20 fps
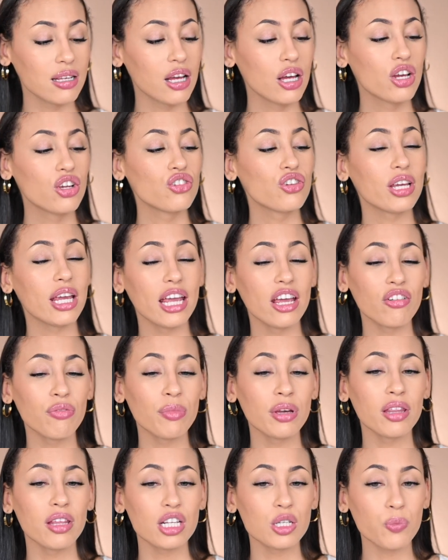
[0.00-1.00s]
she gave me
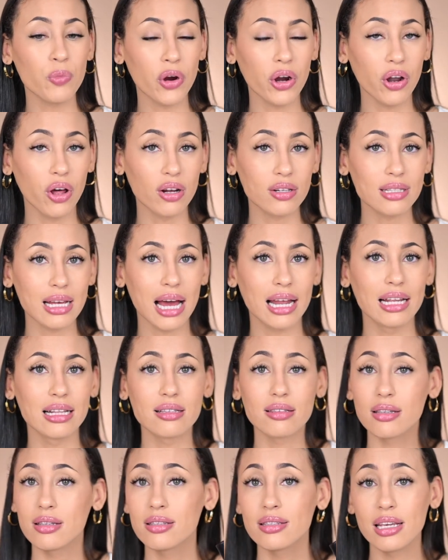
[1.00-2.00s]
this product, and
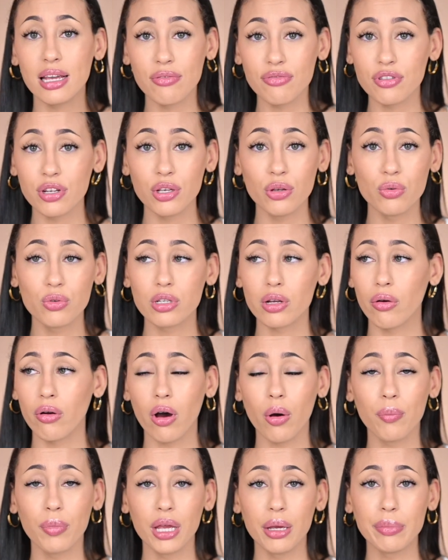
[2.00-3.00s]
it's safe to use
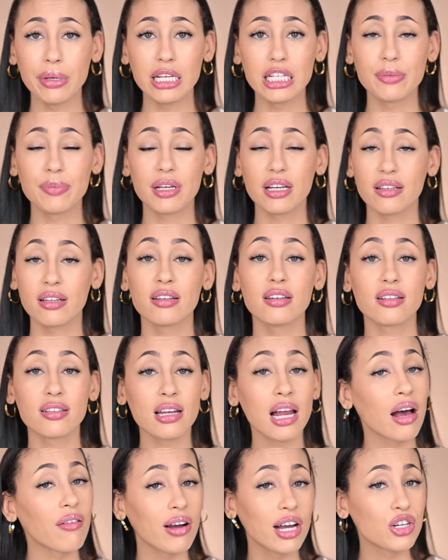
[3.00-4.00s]
around babies because it doesn't
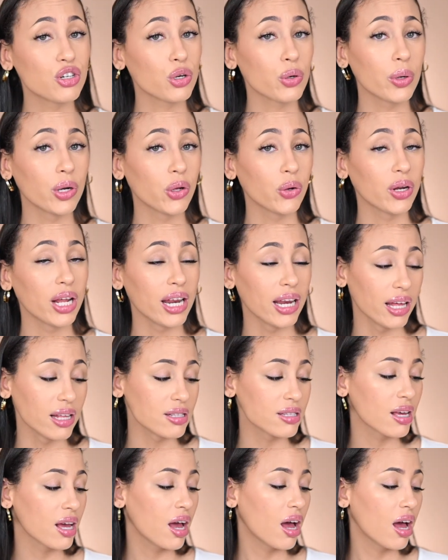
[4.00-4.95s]
have hydroquinone in it.